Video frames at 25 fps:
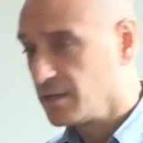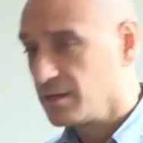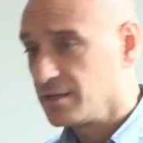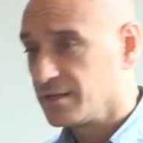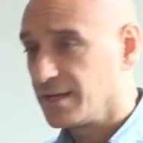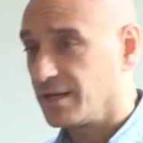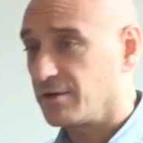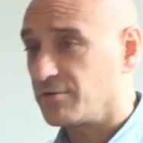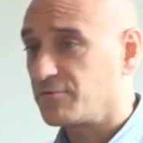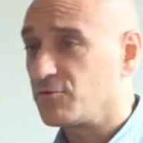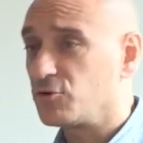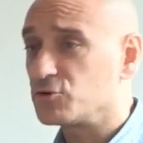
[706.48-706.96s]

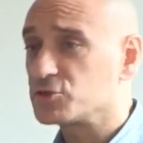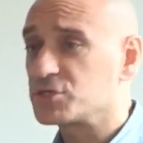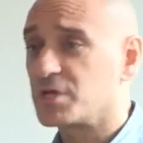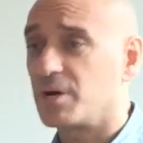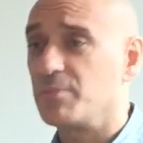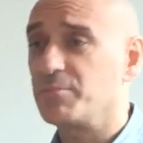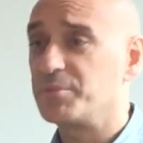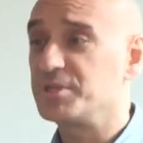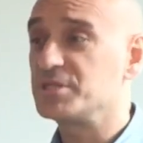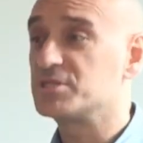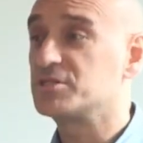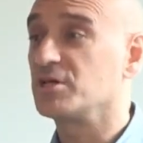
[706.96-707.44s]
Now, of course,
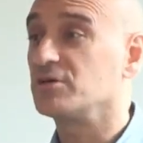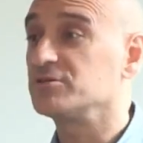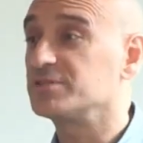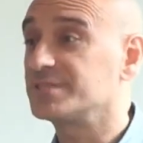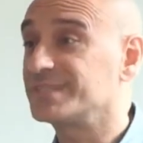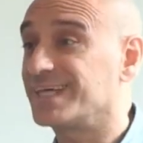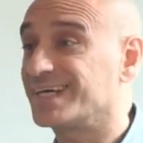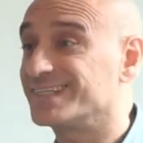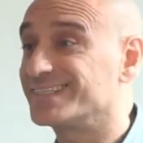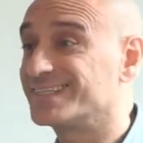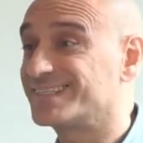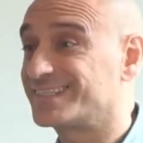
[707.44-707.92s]
companies don't
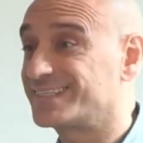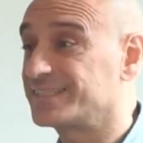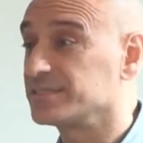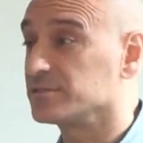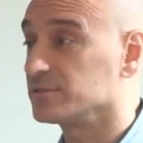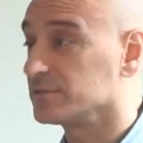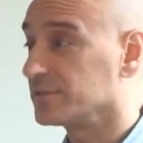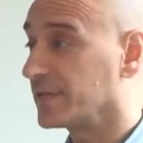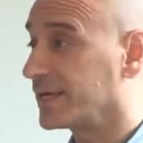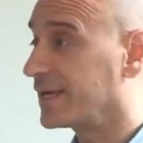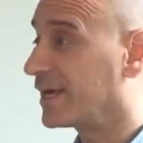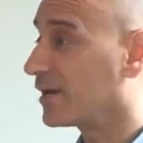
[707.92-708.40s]
stand
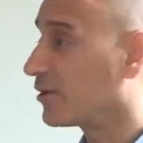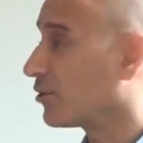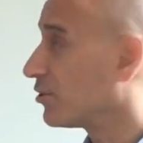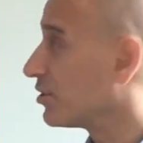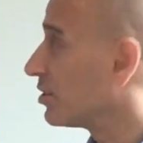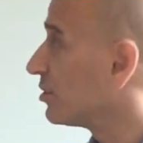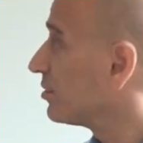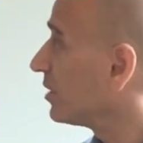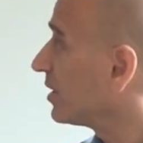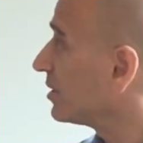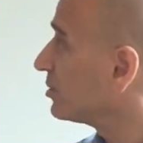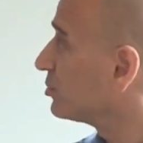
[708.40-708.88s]
still. They get on
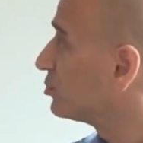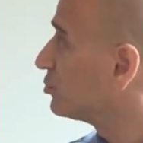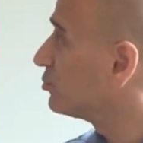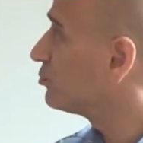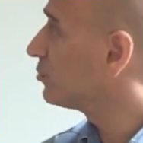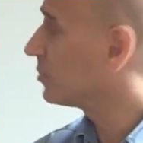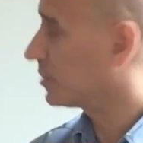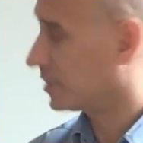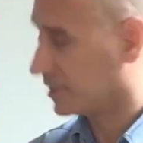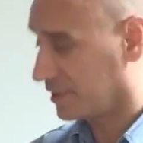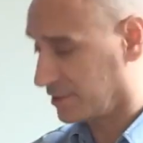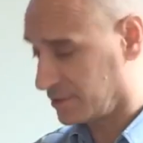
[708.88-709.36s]
and they do
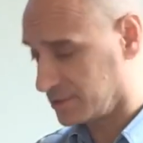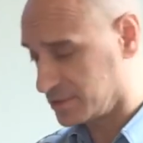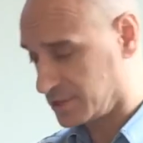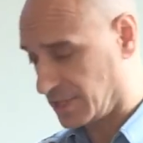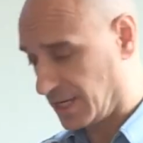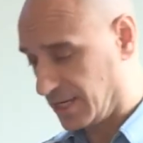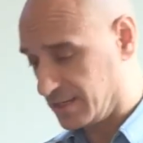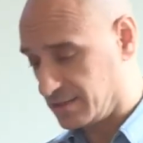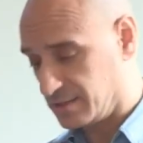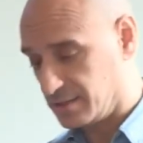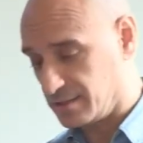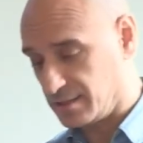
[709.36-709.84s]
things,
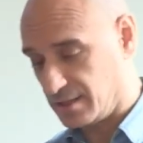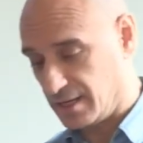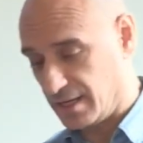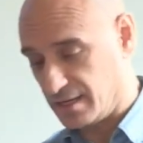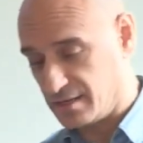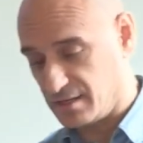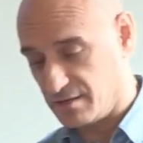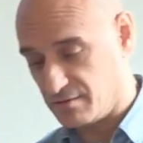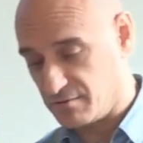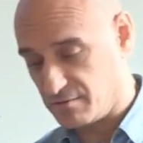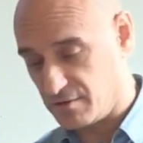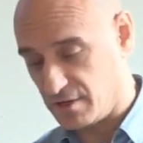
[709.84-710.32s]
and
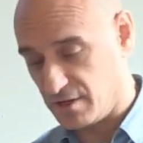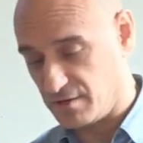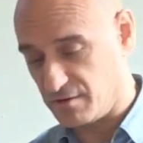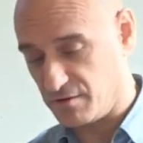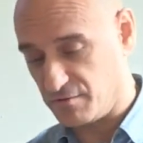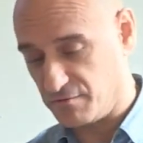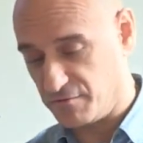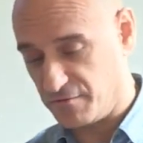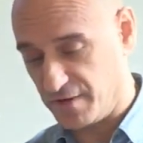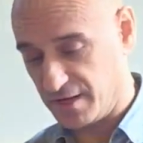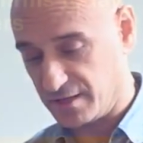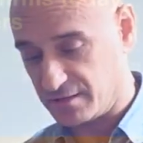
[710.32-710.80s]

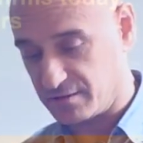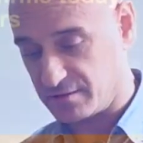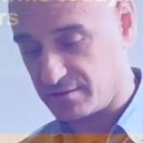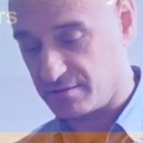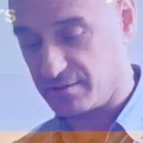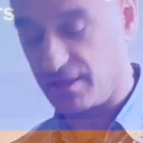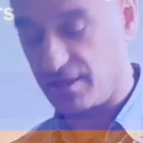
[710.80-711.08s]
in fact,